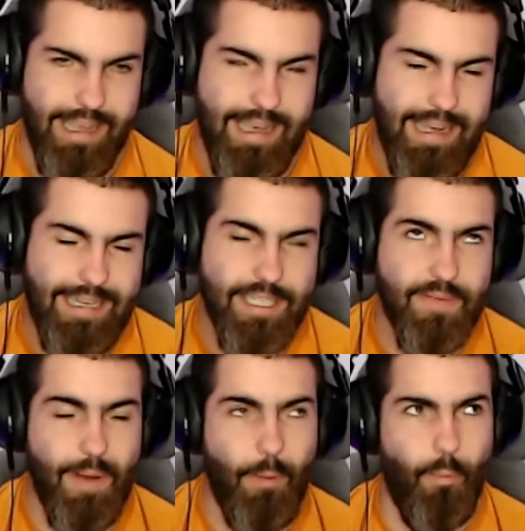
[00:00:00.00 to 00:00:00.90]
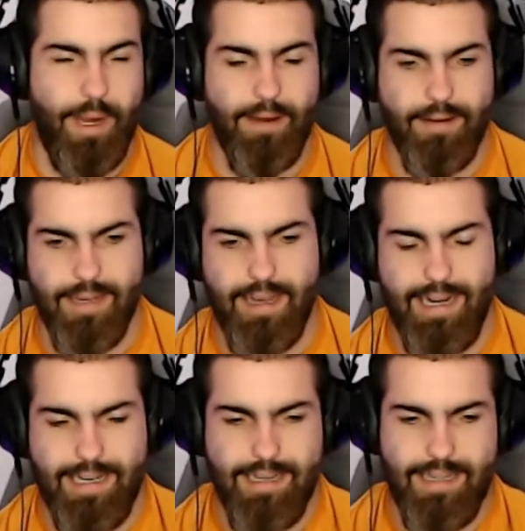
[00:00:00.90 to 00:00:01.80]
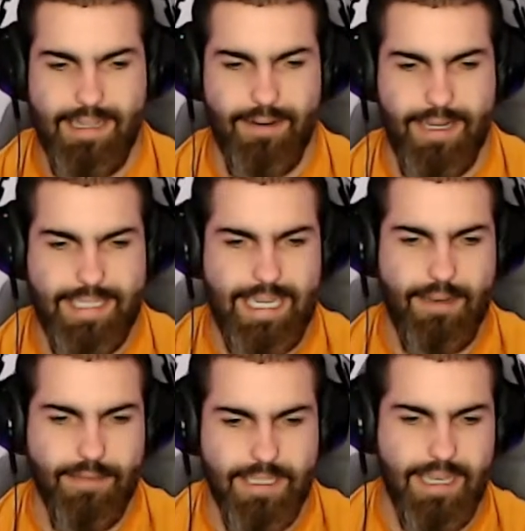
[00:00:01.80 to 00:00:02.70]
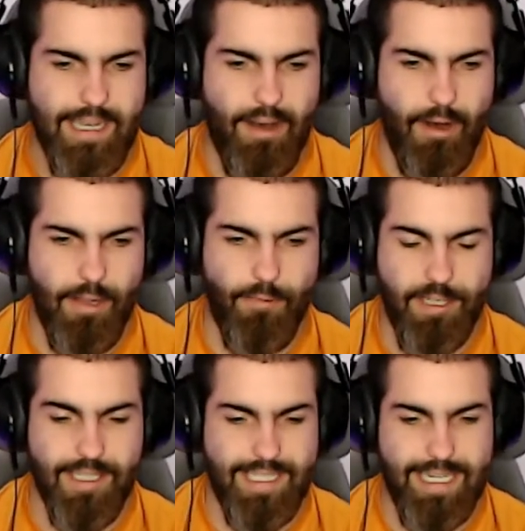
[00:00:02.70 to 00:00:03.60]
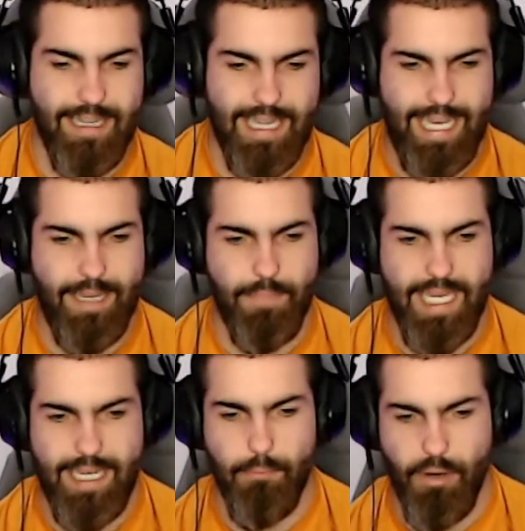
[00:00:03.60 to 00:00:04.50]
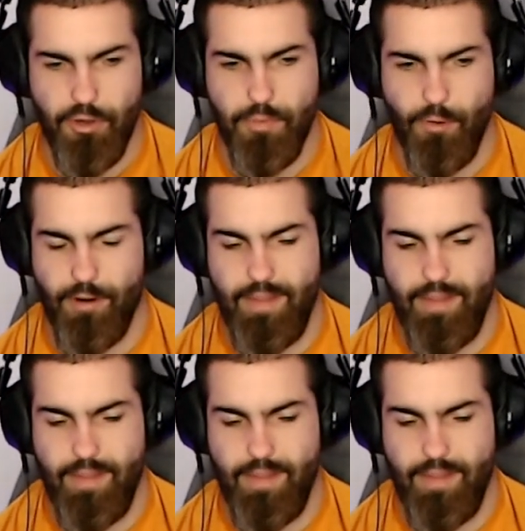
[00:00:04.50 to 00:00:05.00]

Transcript: it just felt weird to kind of, it sounds like Hollywood just didn't like being in Baltimore,